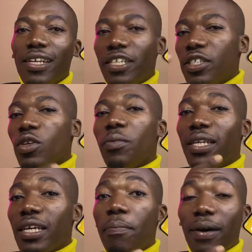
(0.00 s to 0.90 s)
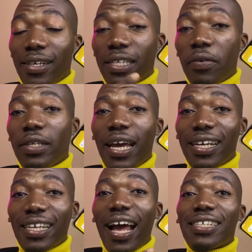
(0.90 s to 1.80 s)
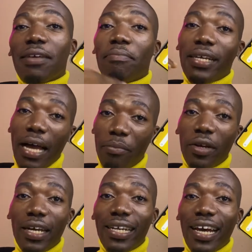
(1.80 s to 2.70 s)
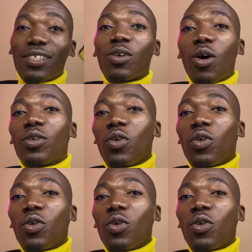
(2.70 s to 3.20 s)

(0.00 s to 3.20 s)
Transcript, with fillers: This Umidigi Power 7S has a bigger brother that is called